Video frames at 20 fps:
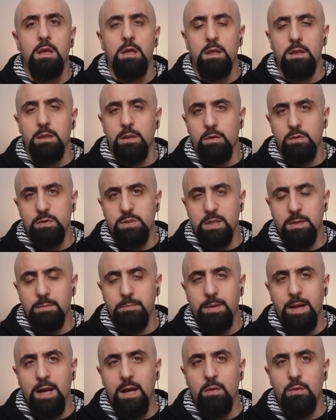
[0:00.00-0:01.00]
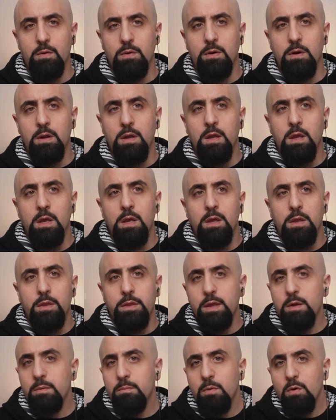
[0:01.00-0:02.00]
those in power,
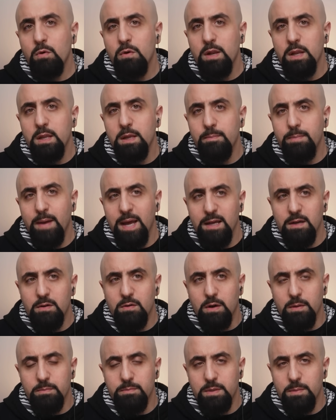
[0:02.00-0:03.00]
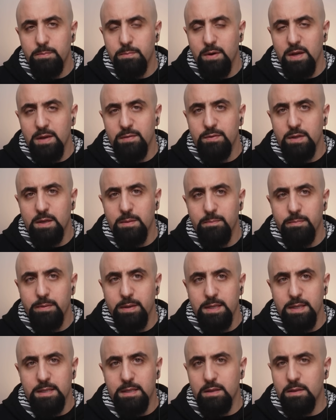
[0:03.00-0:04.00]
they're morally bankrupt, depraved
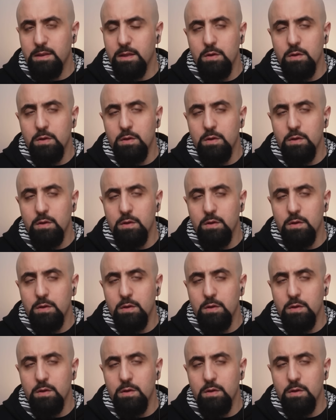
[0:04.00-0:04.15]
completely.